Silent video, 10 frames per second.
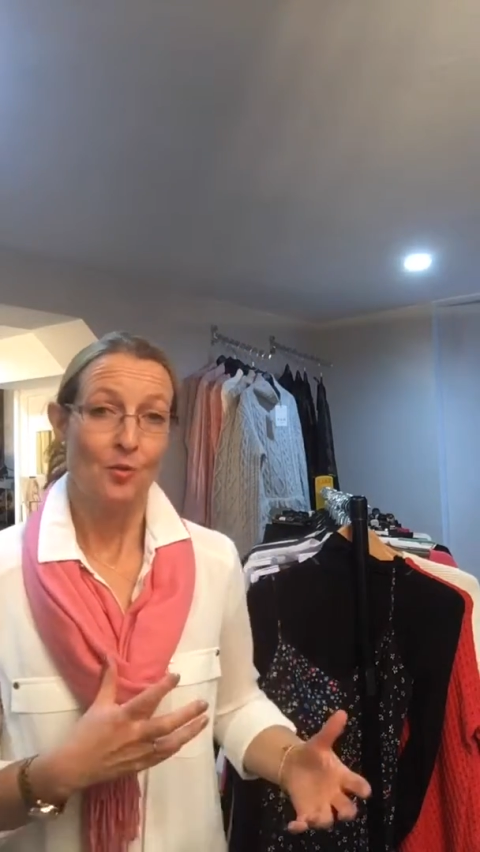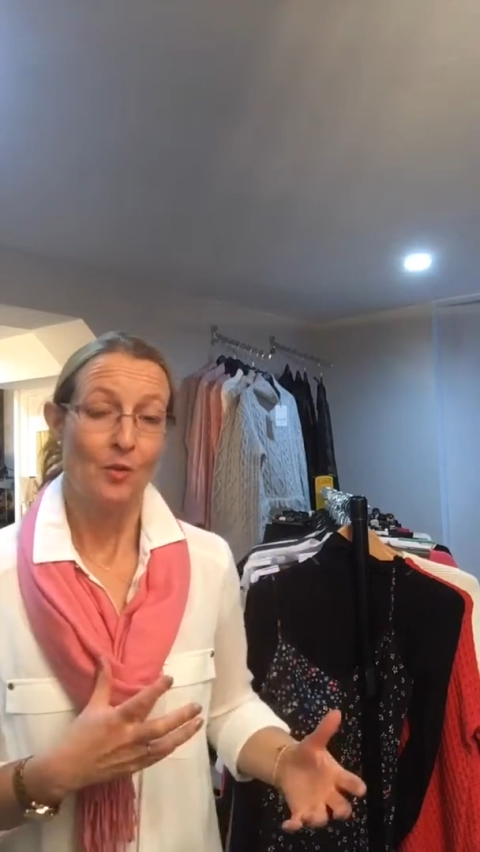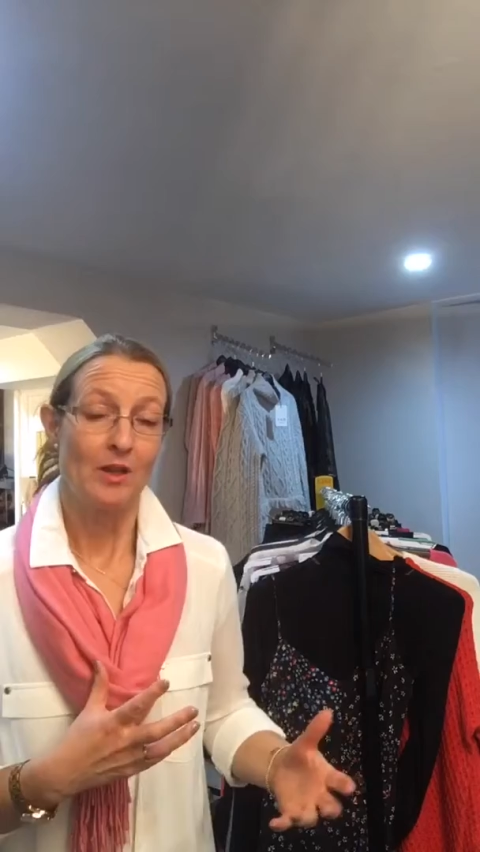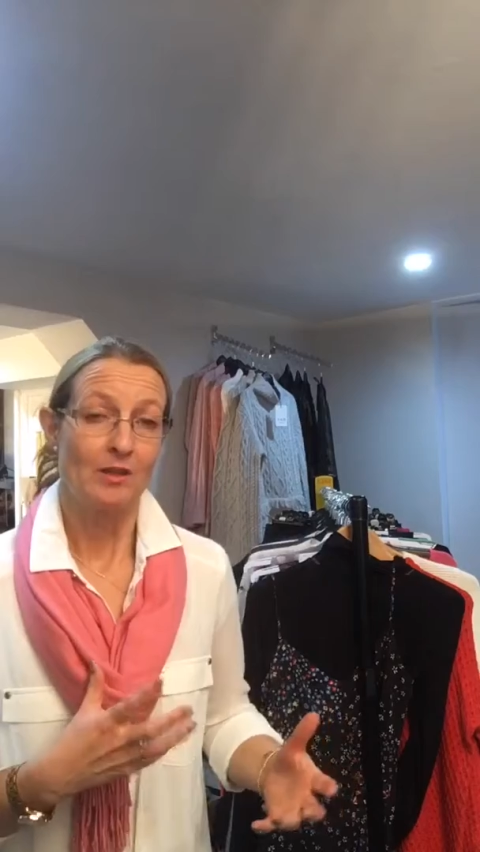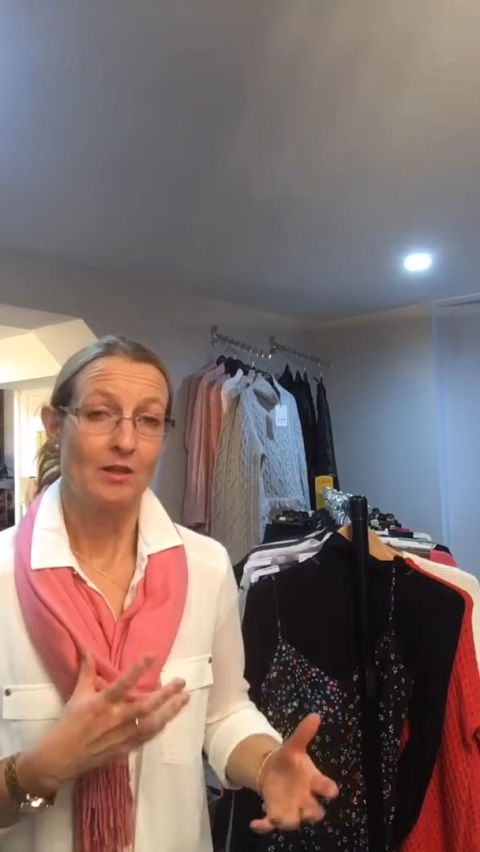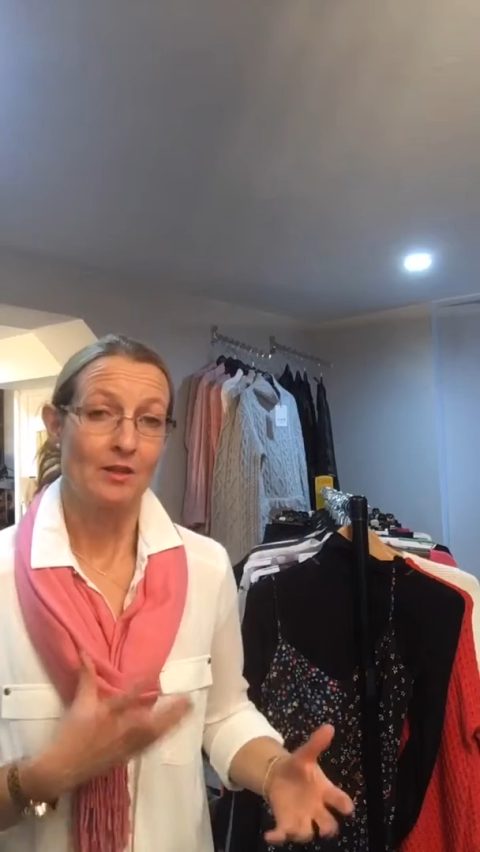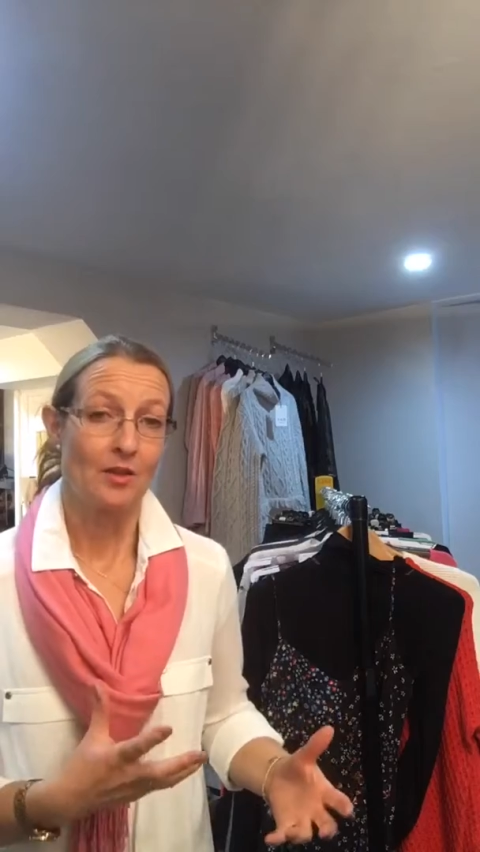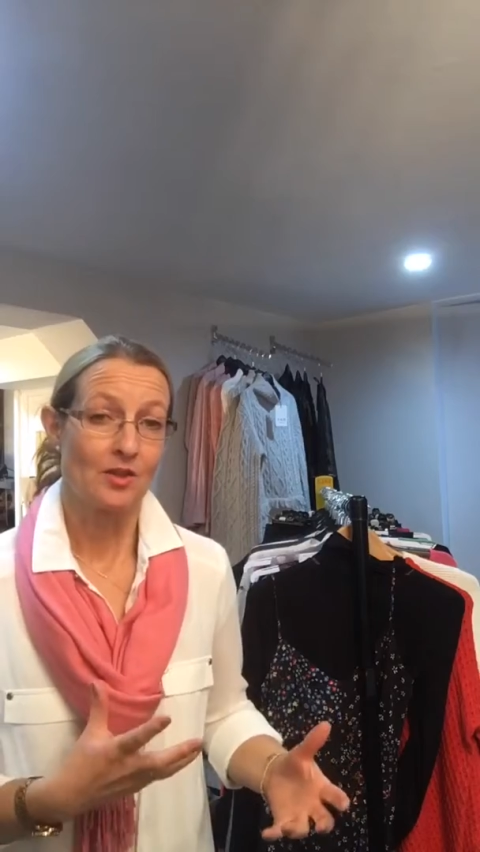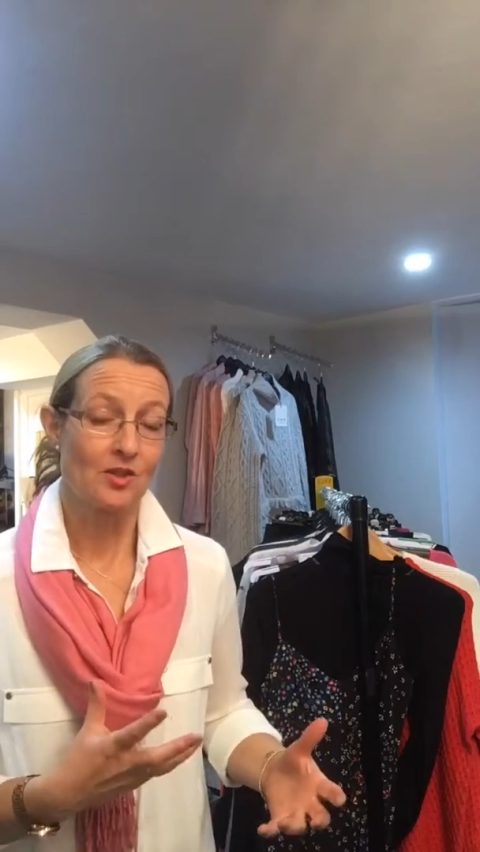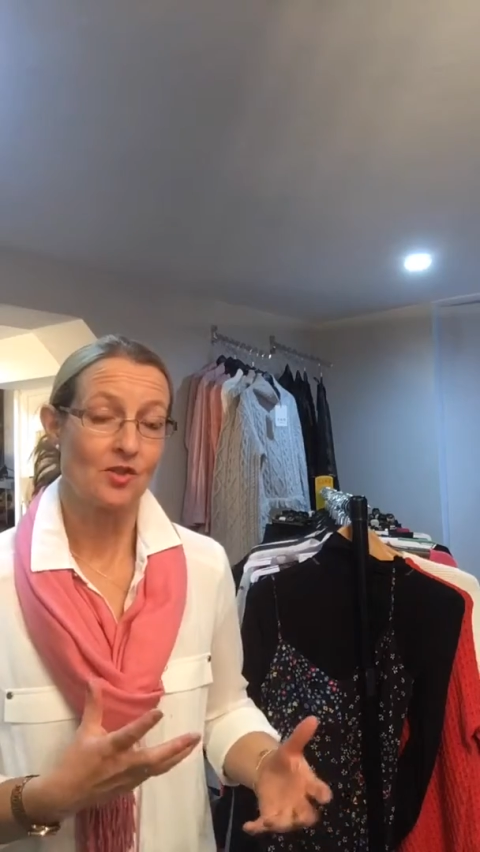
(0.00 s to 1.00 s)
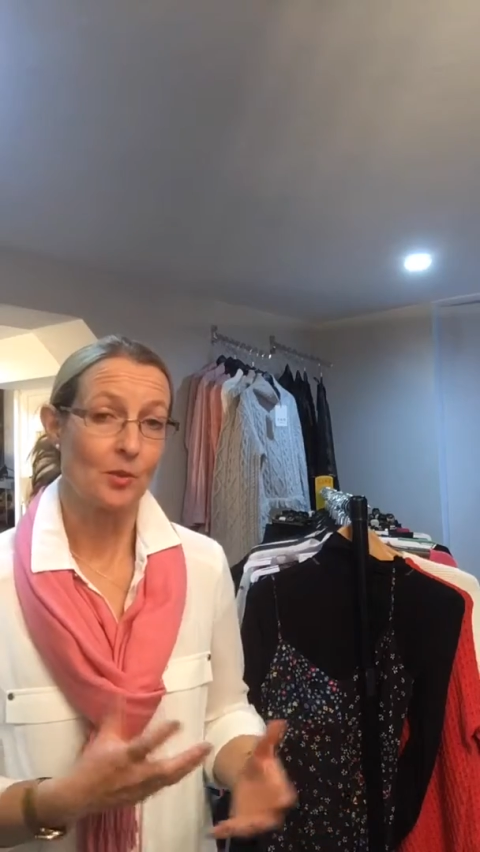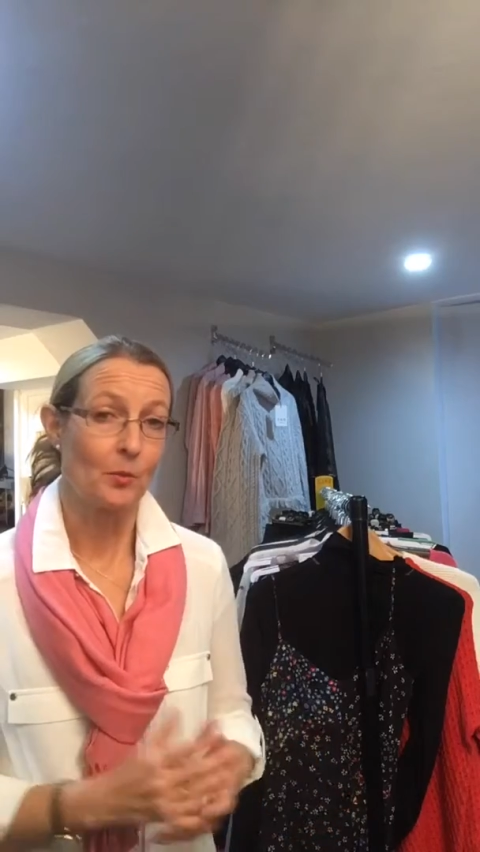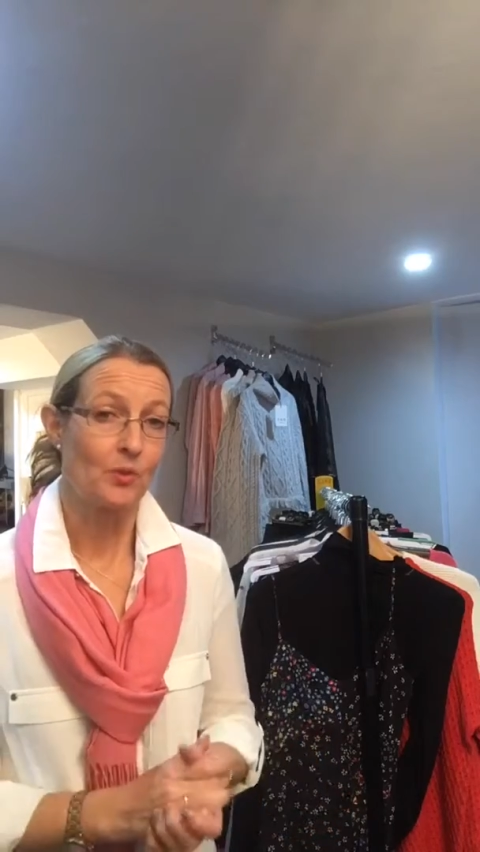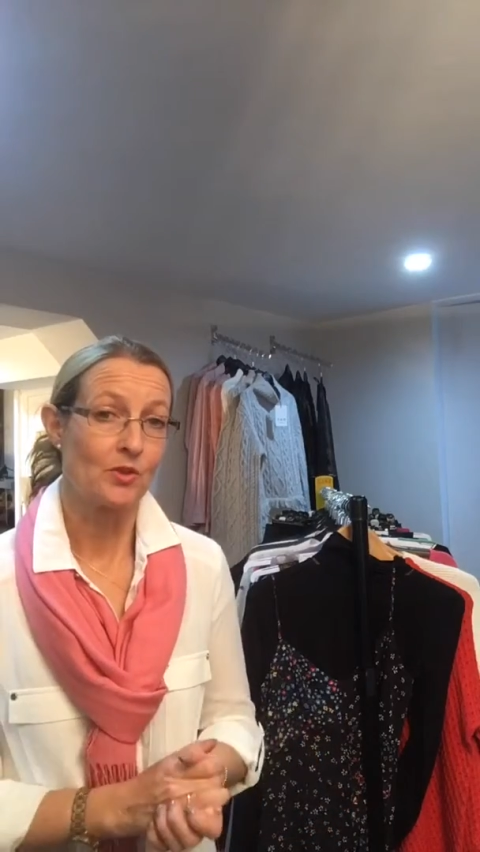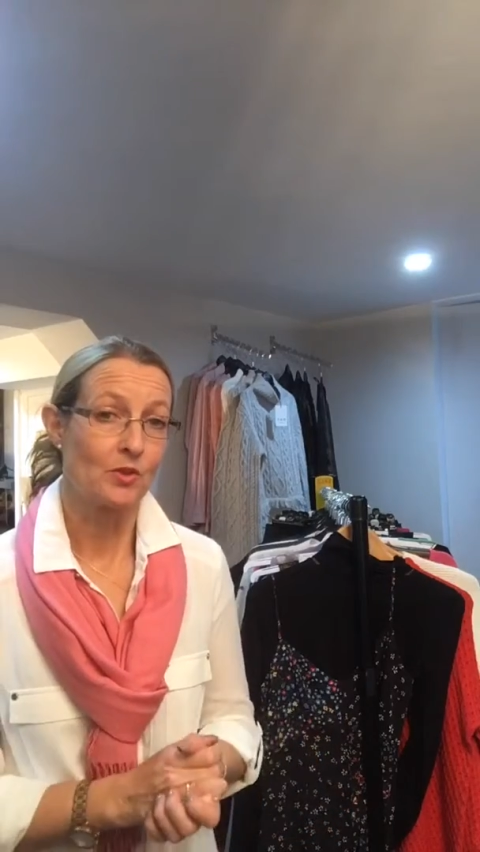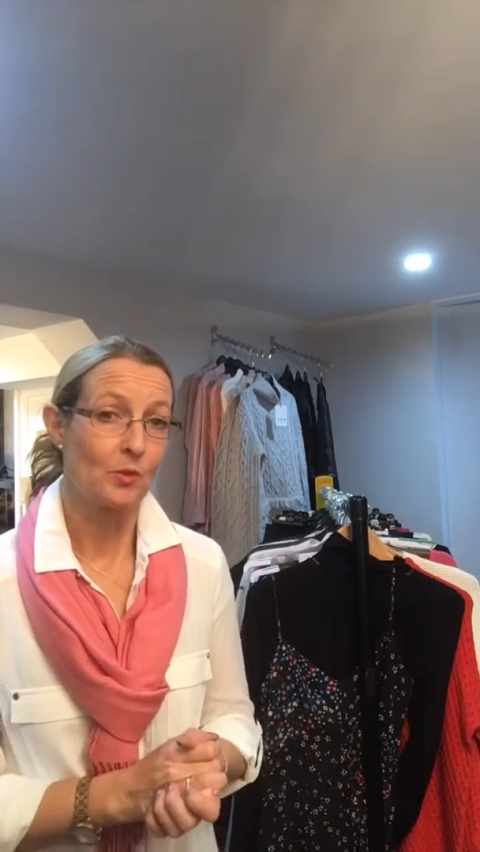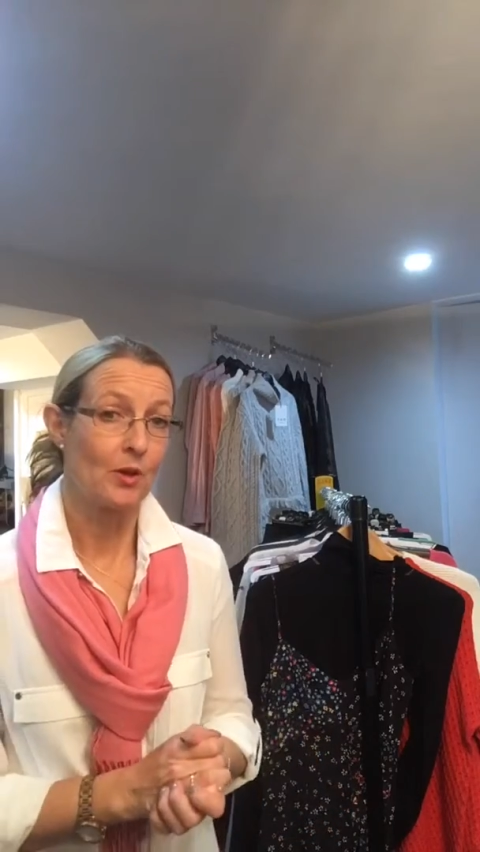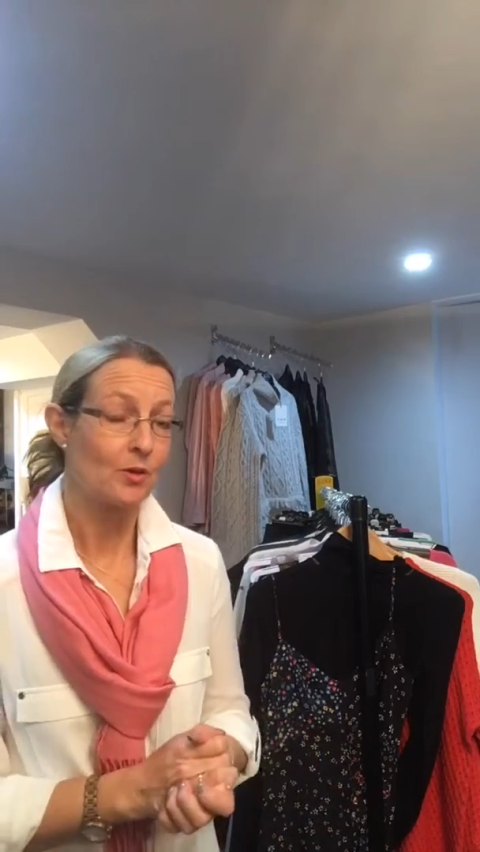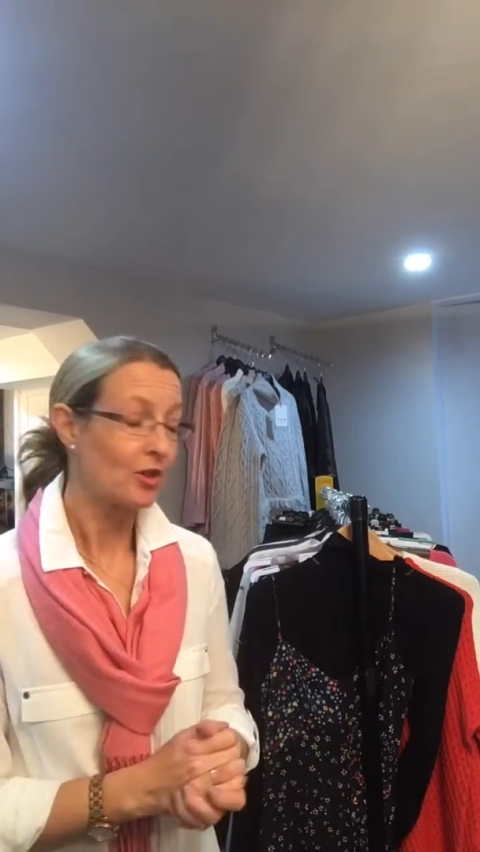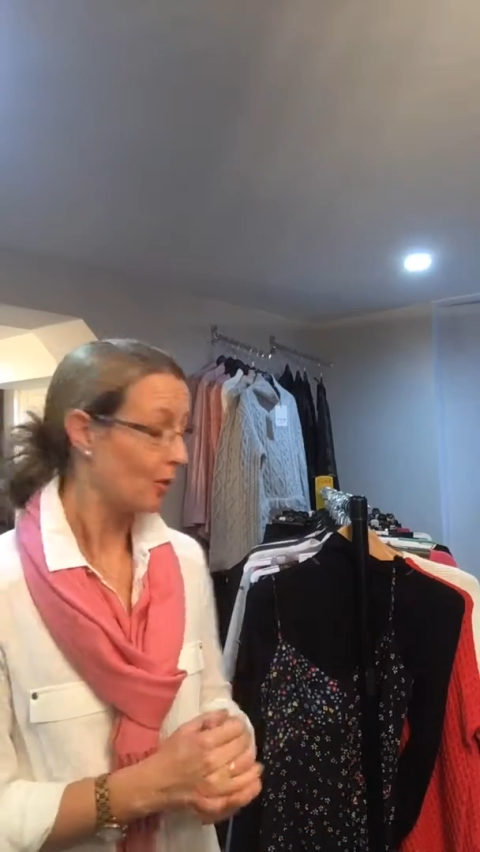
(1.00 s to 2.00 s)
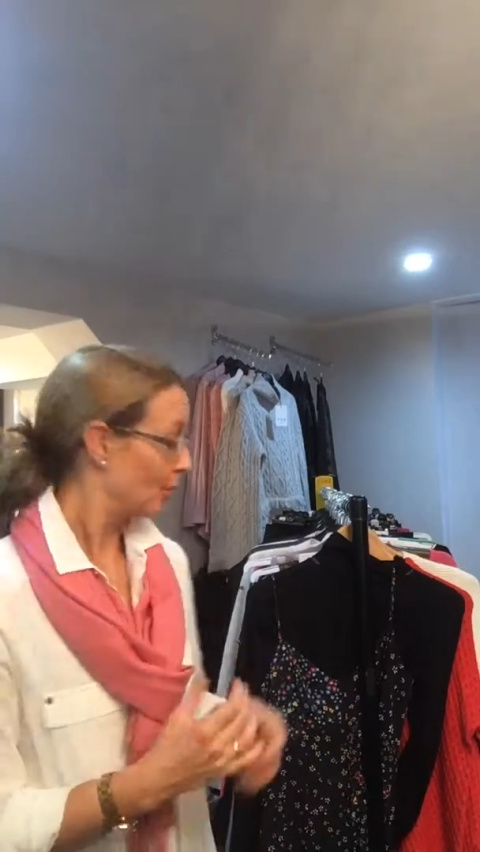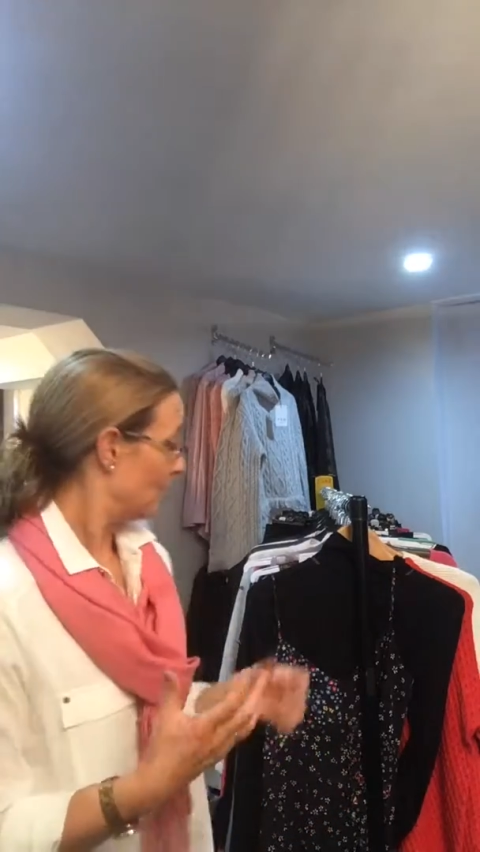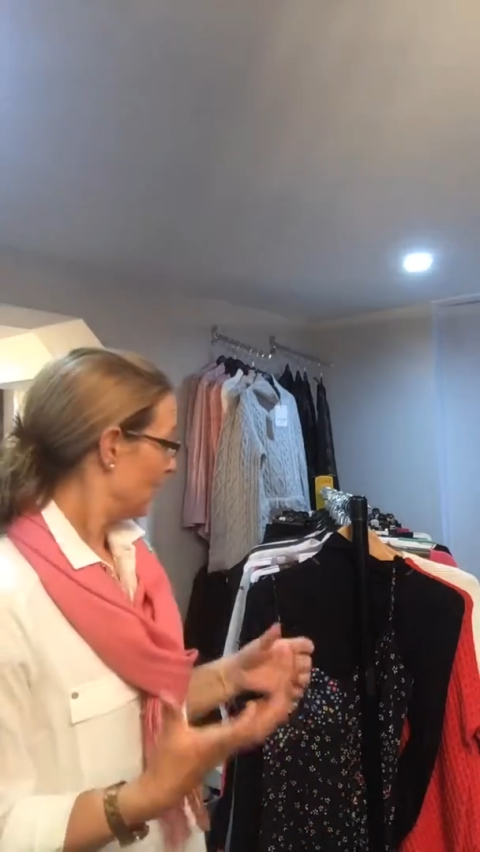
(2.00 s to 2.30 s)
with nice jumpers as well. So